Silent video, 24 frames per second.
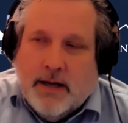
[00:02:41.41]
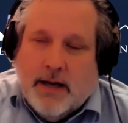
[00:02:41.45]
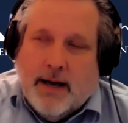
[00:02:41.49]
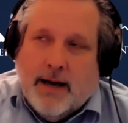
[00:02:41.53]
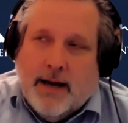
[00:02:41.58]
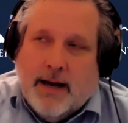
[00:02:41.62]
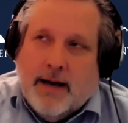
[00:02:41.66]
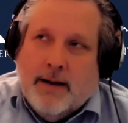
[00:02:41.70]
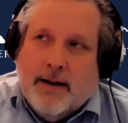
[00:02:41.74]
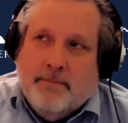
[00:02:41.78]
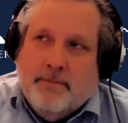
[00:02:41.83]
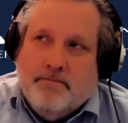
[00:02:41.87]

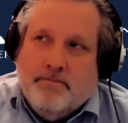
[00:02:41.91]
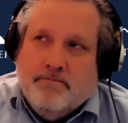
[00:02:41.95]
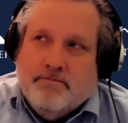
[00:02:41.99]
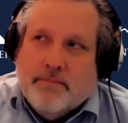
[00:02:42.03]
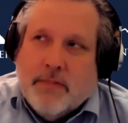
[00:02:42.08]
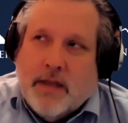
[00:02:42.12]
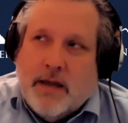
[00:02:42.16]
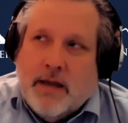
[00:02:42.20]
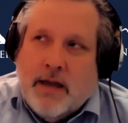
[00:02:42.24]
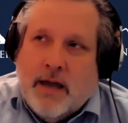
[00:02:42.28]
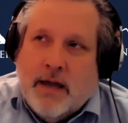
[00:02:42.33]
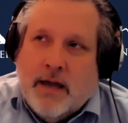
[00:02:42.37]
Um,
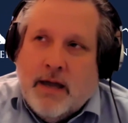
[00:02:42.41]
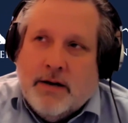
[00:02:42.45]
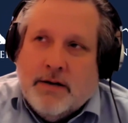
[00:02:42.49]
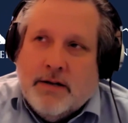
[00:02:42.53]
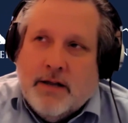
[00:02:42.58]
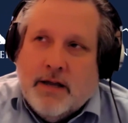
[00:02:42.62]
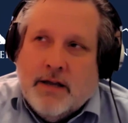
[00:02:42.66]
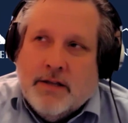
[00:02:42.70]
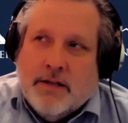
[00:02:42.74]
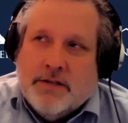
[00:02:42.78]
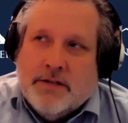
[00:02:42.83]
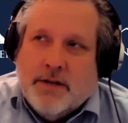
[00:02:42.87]

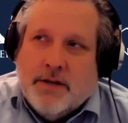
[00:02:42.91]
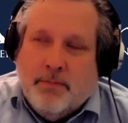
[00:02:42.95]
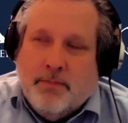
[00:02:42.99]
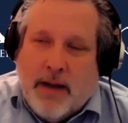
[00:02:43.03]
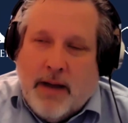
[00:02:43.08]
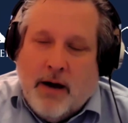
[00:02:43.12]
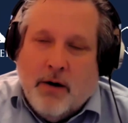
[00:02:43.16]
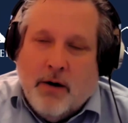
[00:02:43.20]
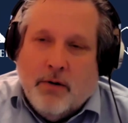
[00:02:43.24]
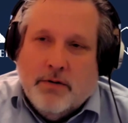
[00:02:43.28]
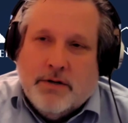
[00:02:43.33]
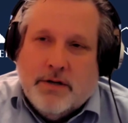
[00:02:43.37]
and it's
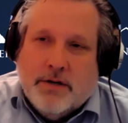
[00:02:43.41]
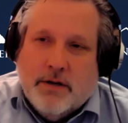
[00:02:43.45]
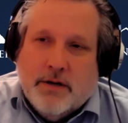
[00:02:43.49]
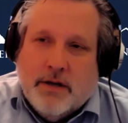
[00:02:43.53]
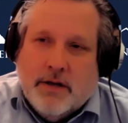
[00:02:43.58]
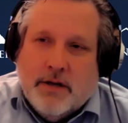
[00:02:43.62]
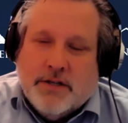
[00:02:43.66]
about,